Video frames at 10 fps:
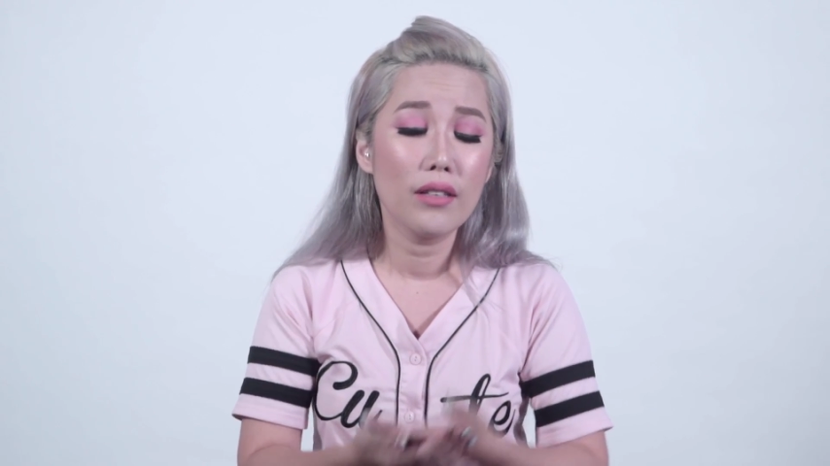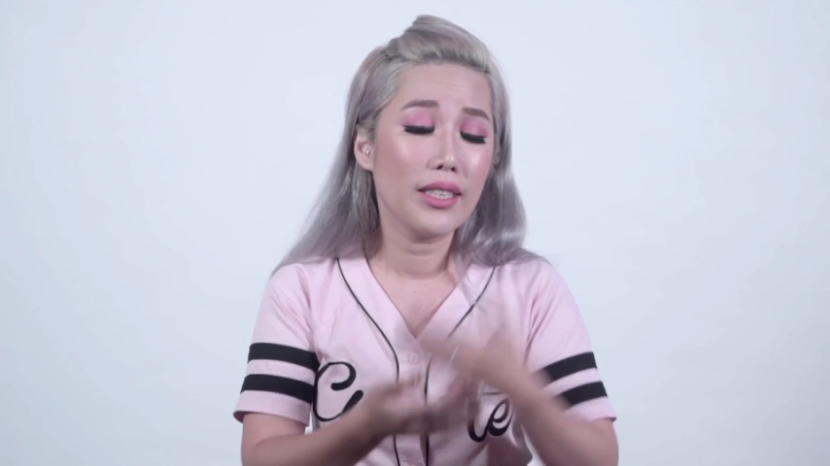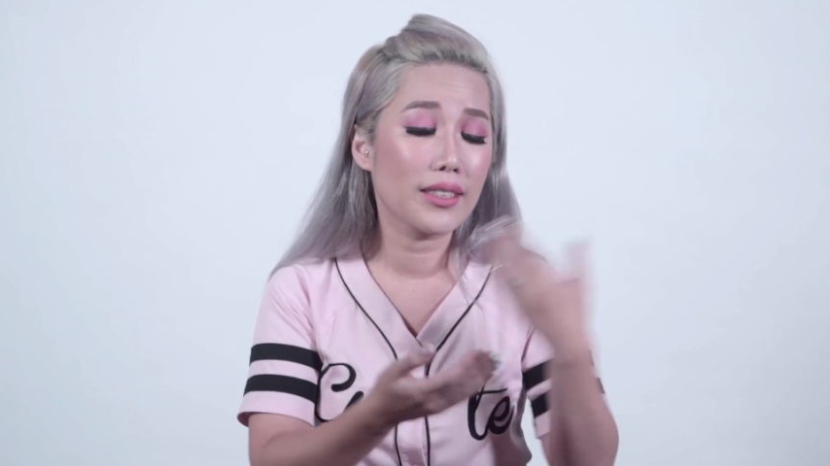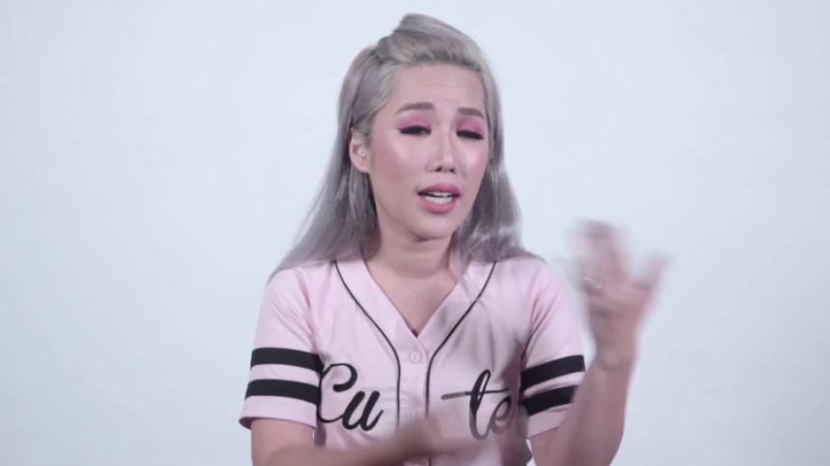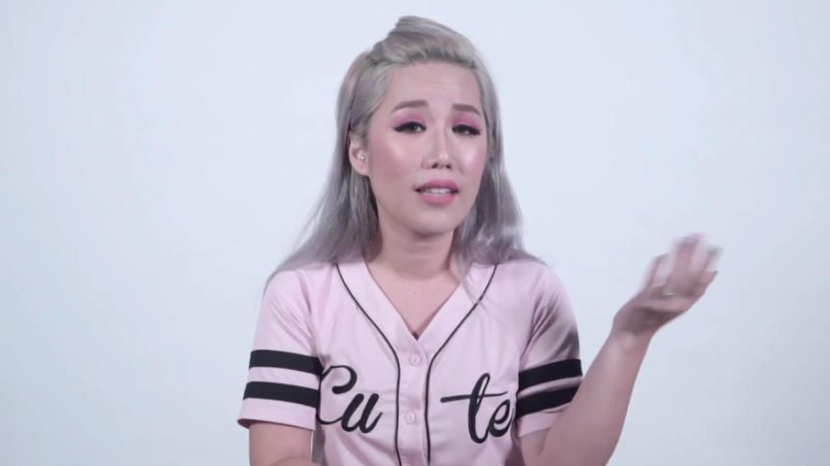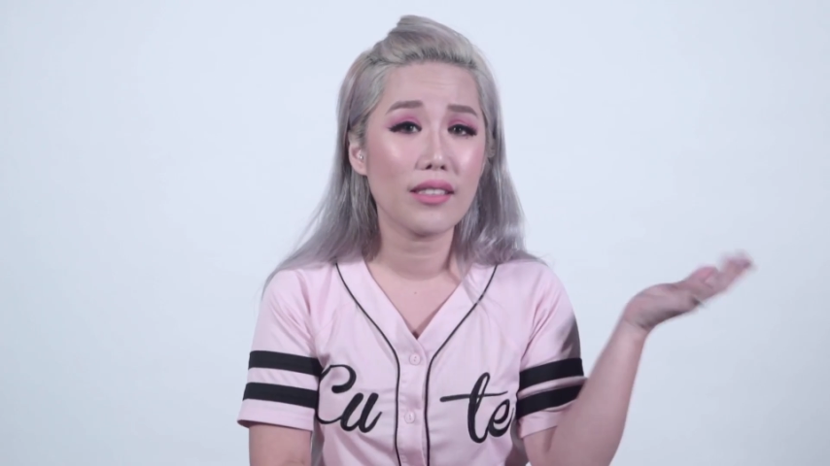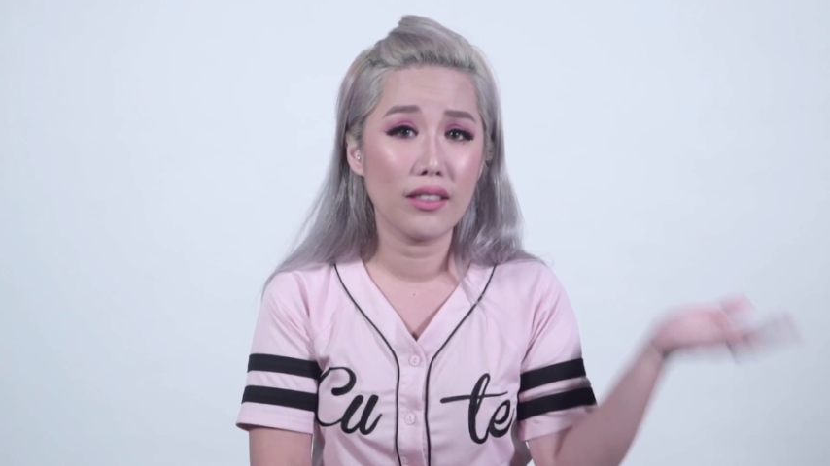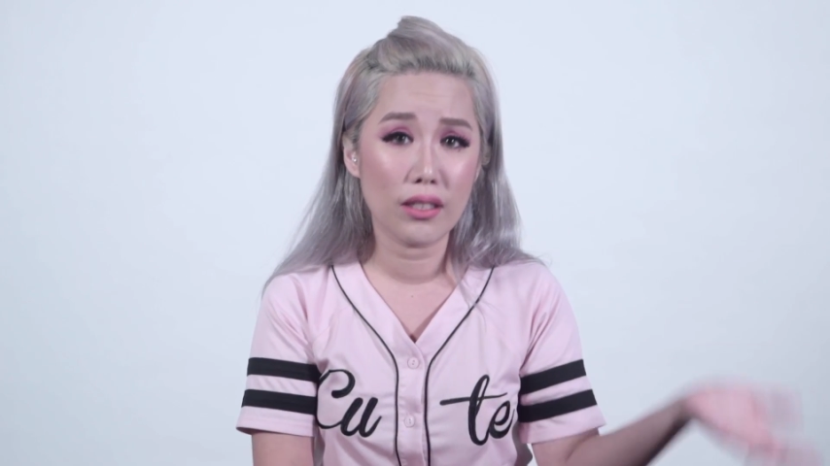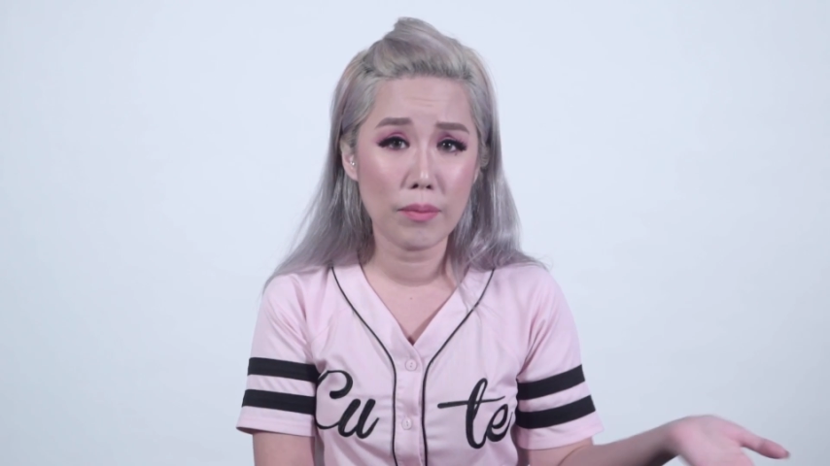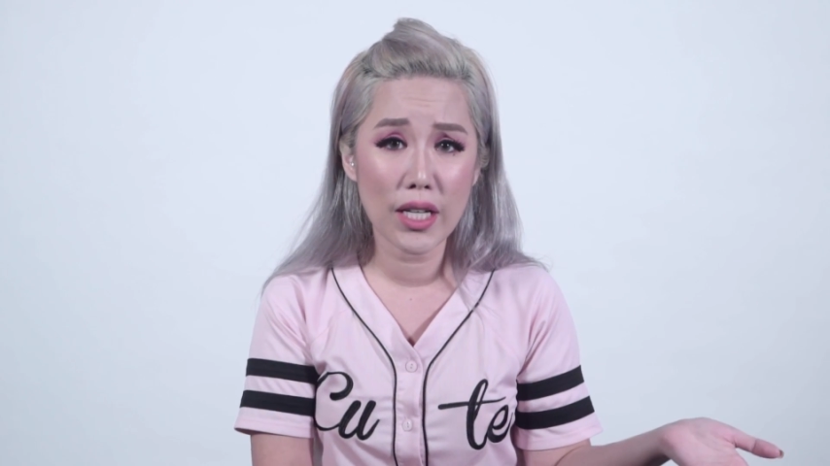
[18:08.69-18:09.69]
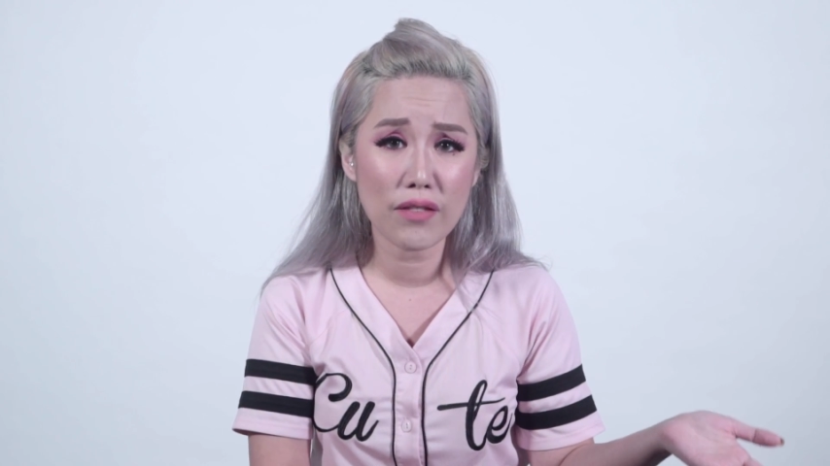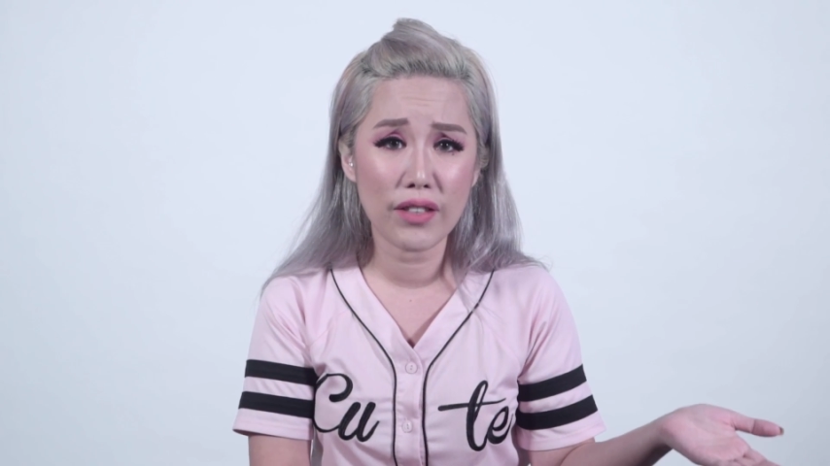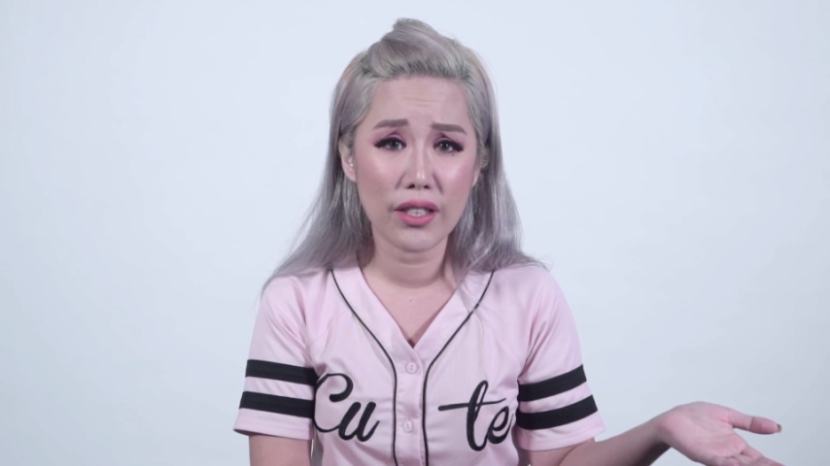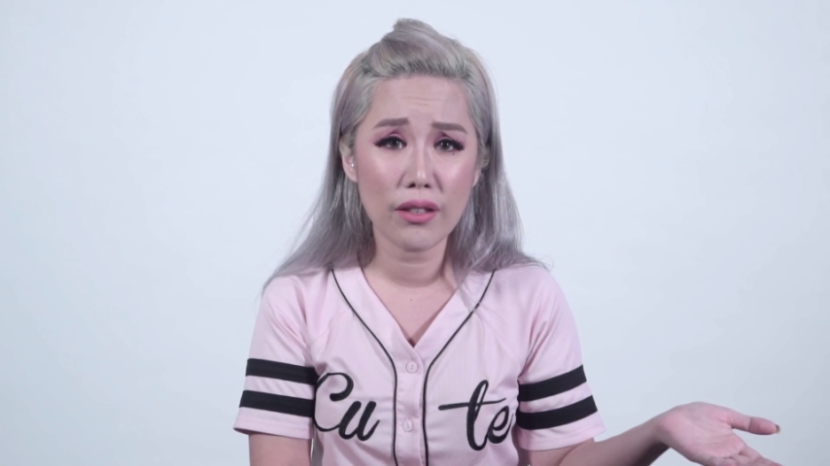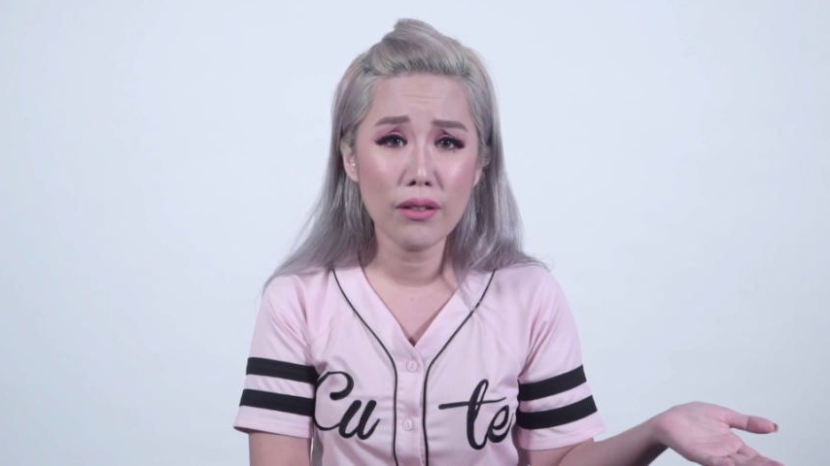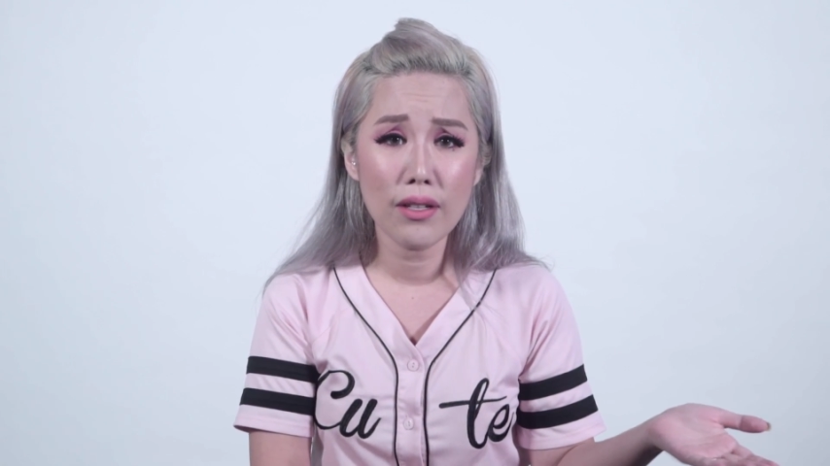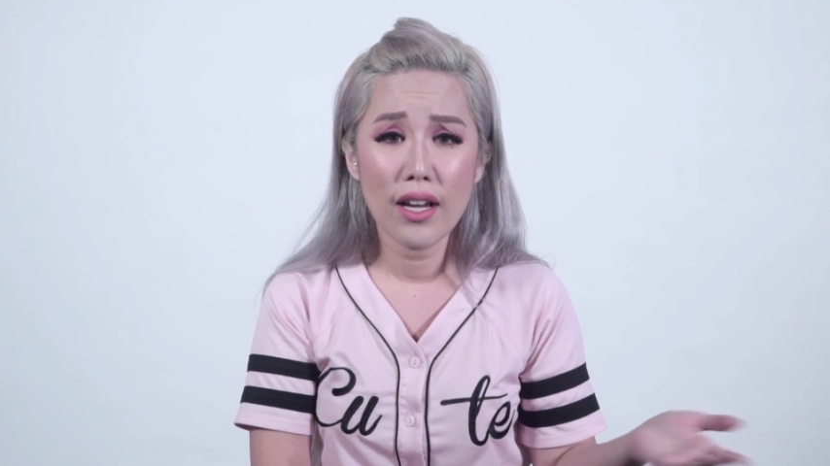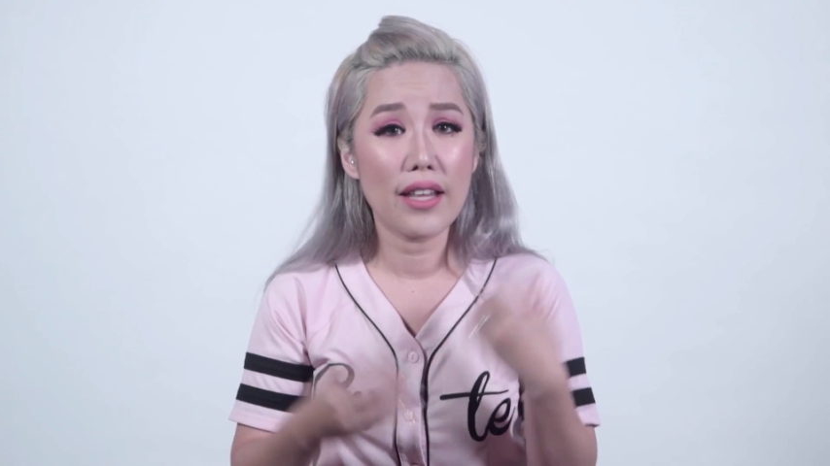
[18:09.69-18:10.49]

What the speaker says: discussed in the Smash video,